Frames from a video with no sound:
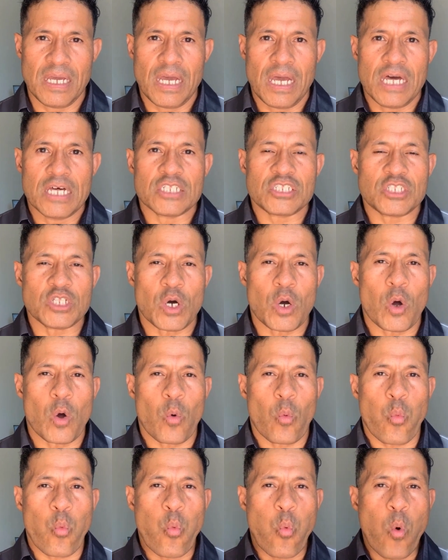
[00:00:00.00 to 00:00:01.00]
So
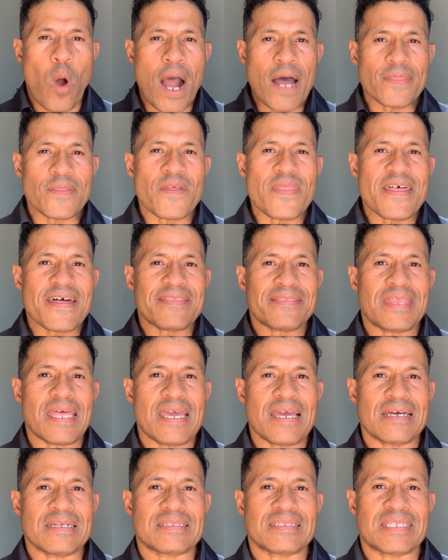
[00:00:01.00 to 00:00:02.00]
one of the
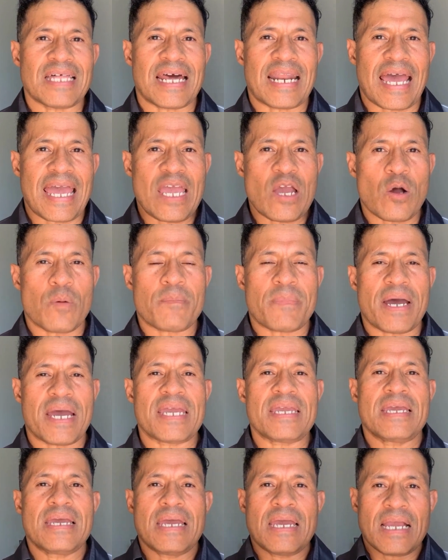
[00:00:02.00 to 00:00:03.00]
things that I help my
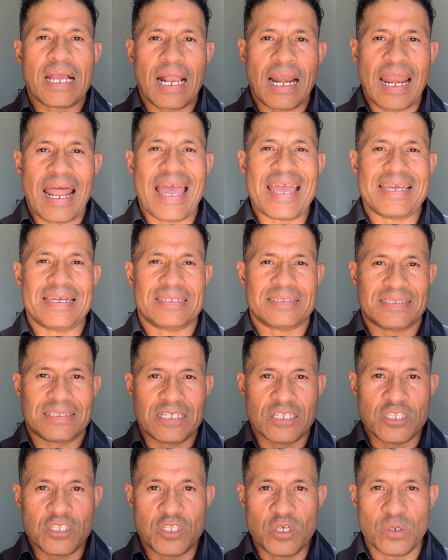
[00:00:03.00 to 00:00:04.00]
clients
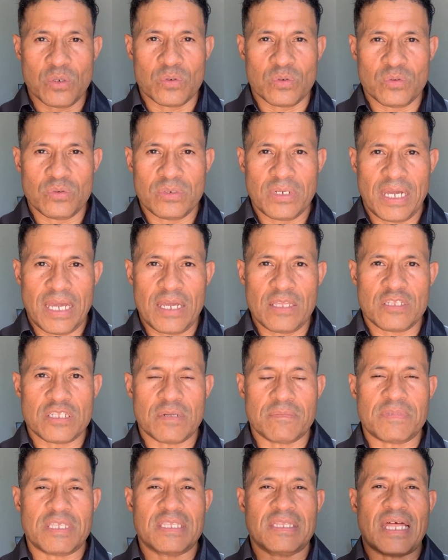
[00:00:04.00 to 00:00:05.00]
do, and
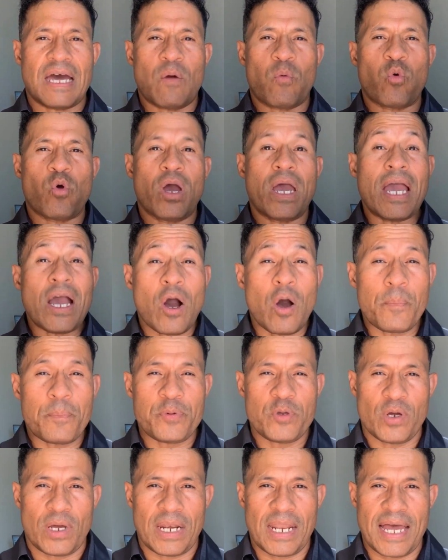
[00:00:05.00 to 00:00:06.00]
something that will help
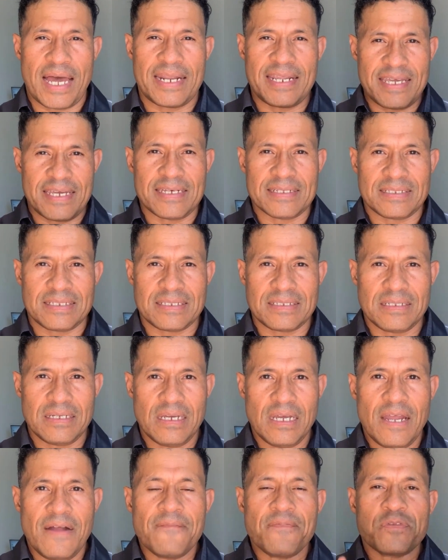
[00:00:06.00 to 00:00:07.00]
you a lot, is
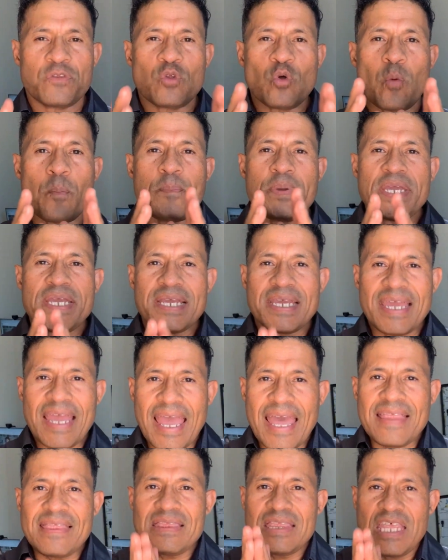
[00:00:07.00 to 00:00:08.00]
to
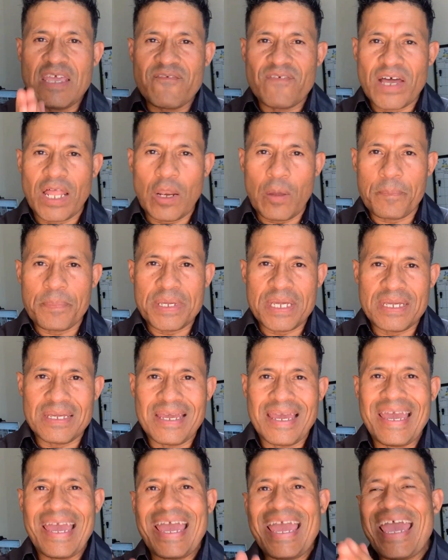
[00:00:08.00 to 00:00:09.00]
begin developing
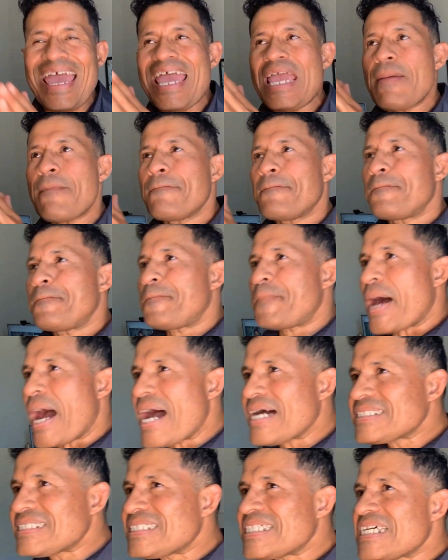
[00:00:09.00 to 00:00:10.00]
a
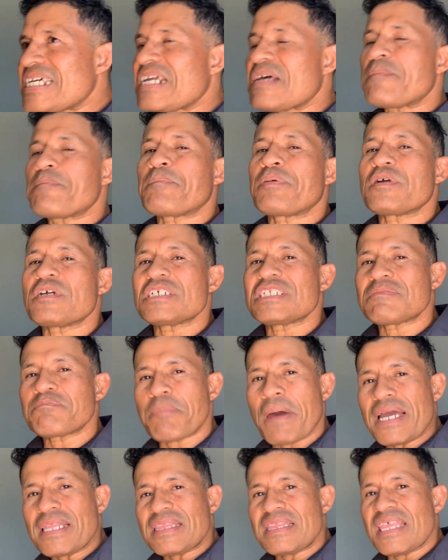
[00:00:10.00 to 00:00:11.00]
positive
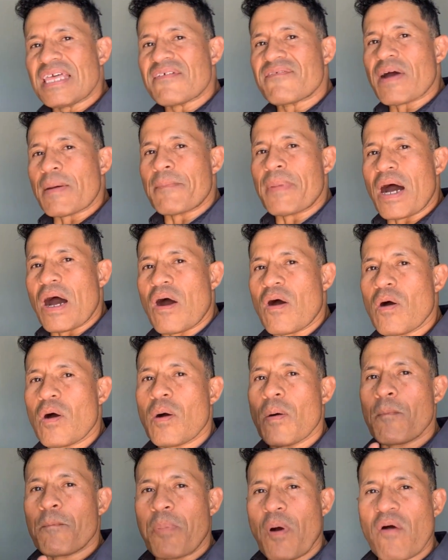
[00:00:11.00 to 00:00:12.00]
perspective
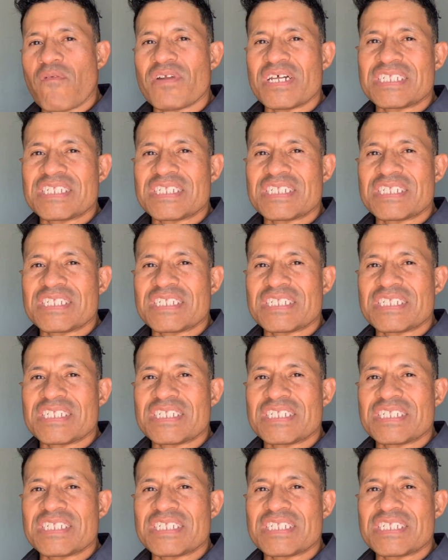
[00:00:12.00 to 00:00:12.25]
about public